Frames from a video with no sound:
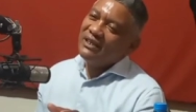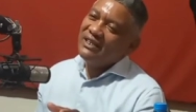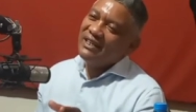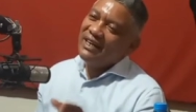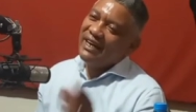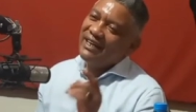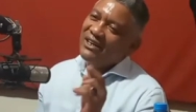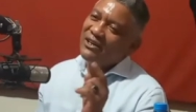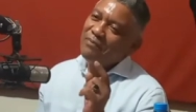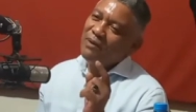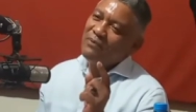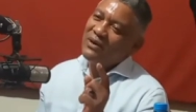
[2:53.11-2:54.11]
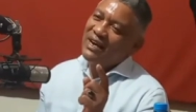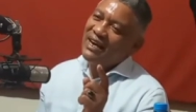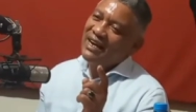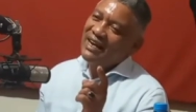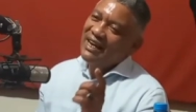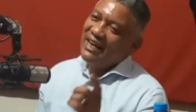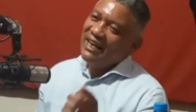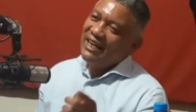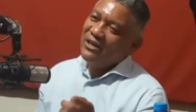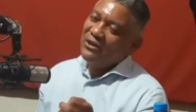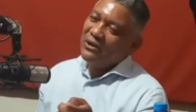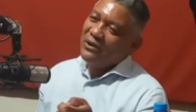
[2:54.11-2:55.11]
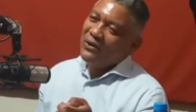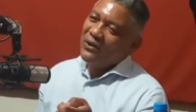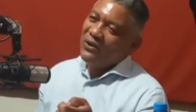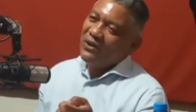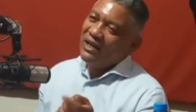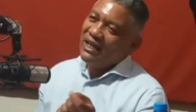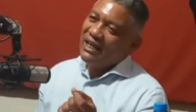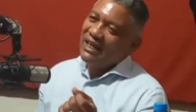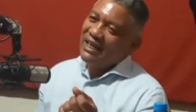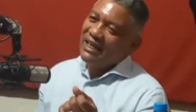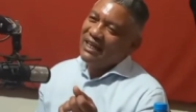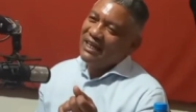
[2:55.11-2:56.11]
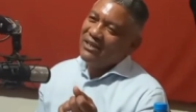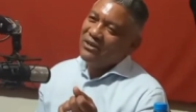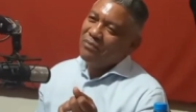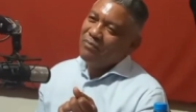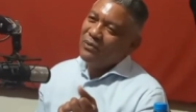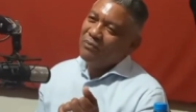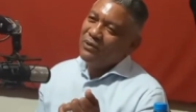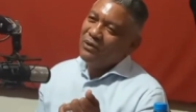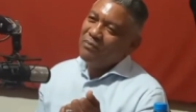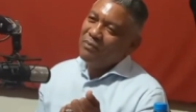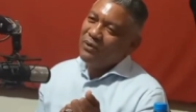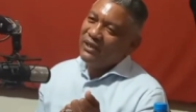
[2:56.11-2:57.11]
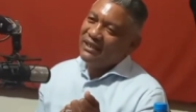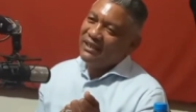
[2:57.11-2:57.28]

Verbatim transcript: I, six months down the line, this government may not be the same. You remember, remember what I said?